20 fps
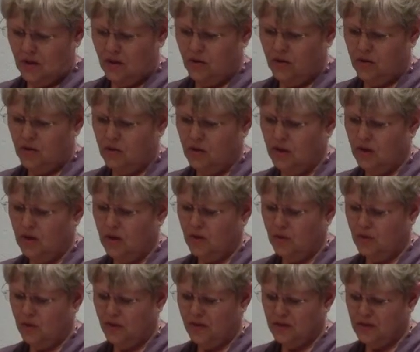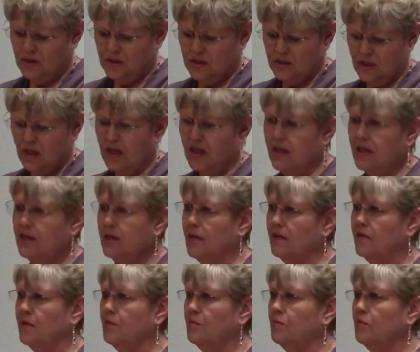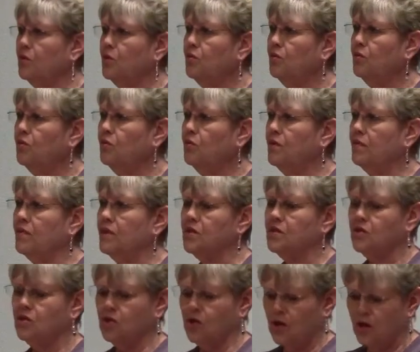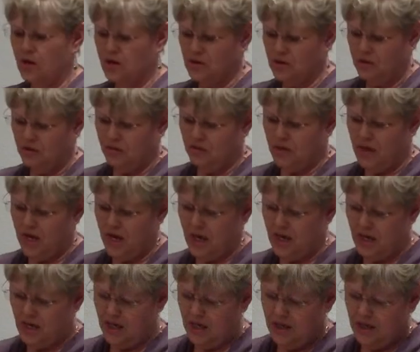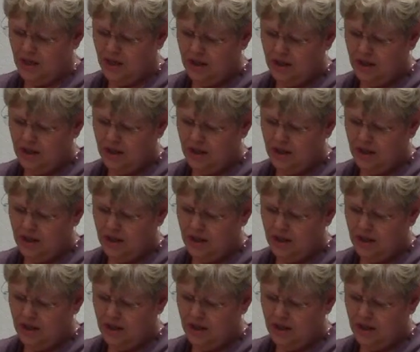Are you here when the sun and the moon and the stars are created?